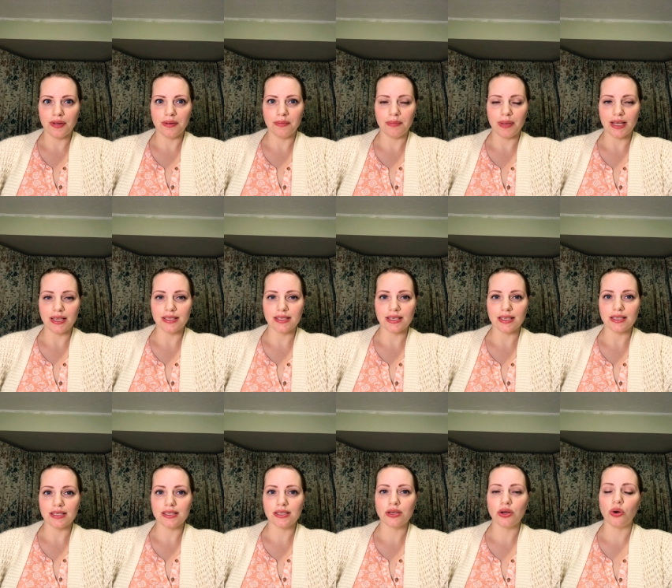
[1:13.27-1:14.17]

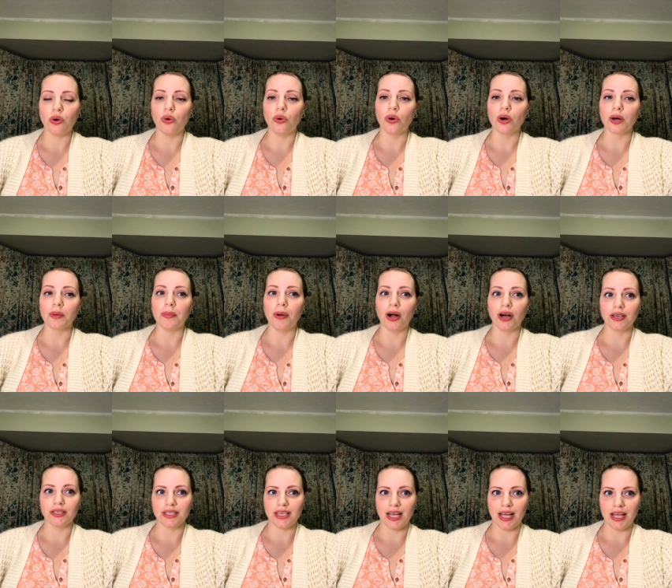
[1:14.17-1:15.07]
basis or
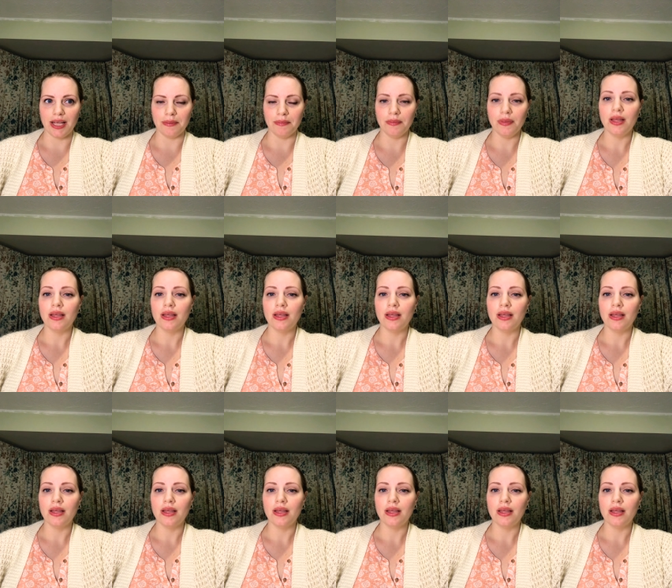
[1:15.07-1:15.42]
part-time,